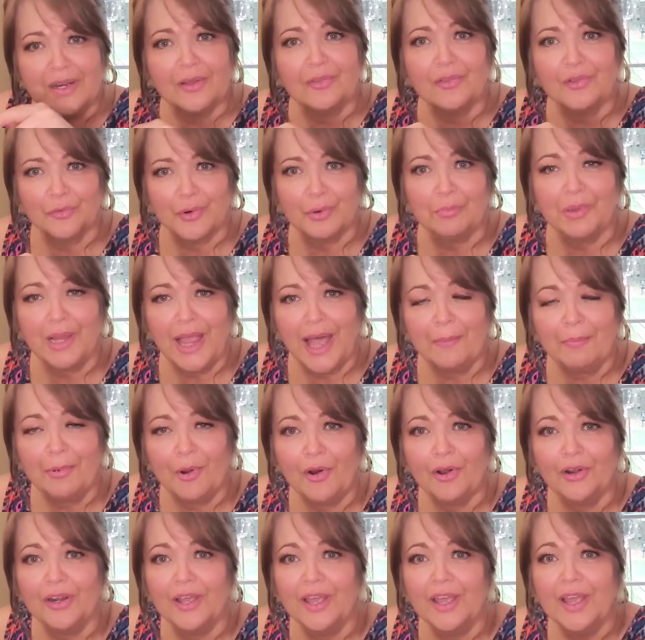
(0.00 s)
on the reply
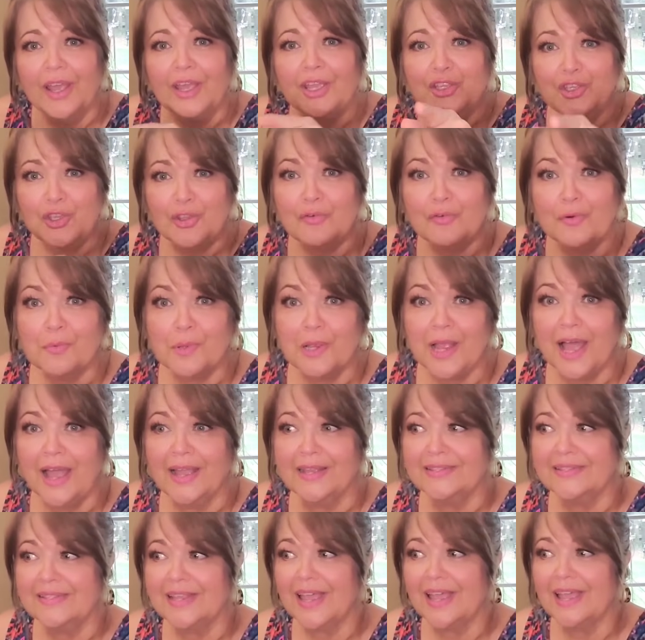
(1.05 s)
part, you reply
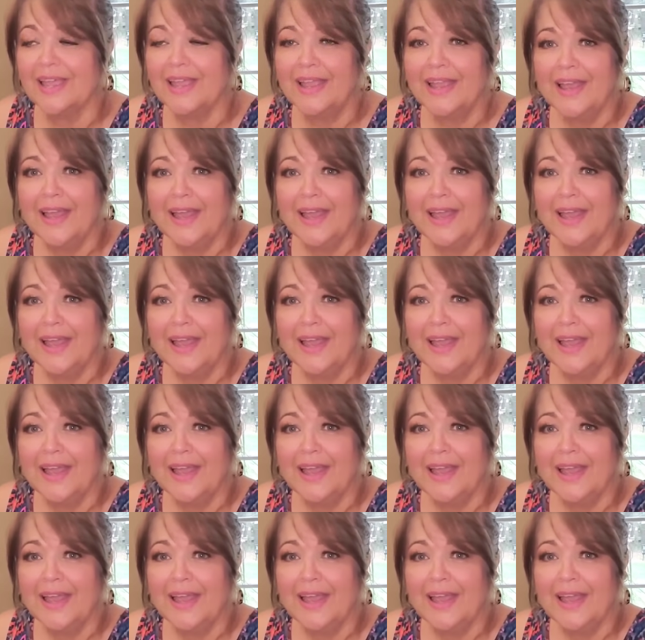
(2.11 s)
and say,